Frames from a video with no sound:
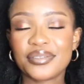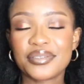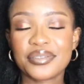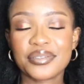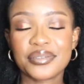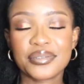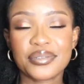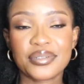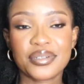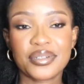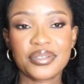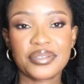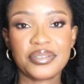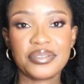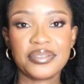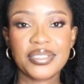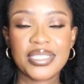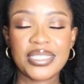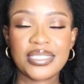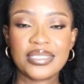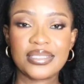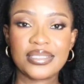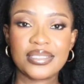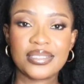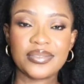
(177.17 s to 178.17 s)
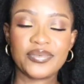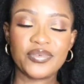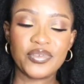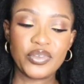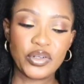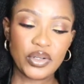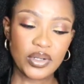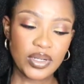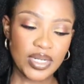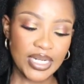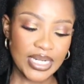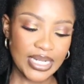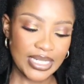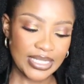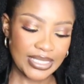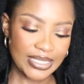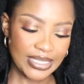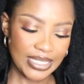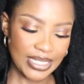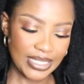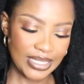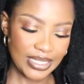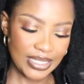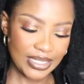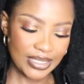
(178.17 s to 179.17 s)
to conclude this vlog. I
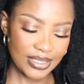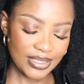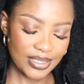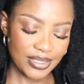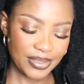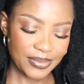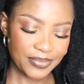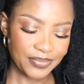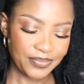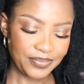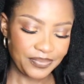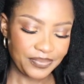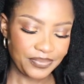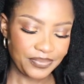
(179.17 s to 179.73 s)
started